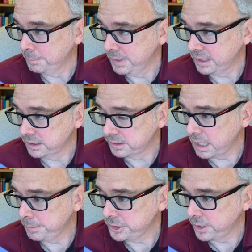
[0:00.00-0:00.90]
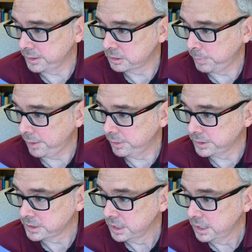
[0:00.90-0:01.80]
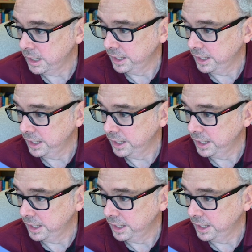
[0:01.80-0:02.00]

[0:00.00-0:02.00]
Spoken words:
it makes it semi-transparent.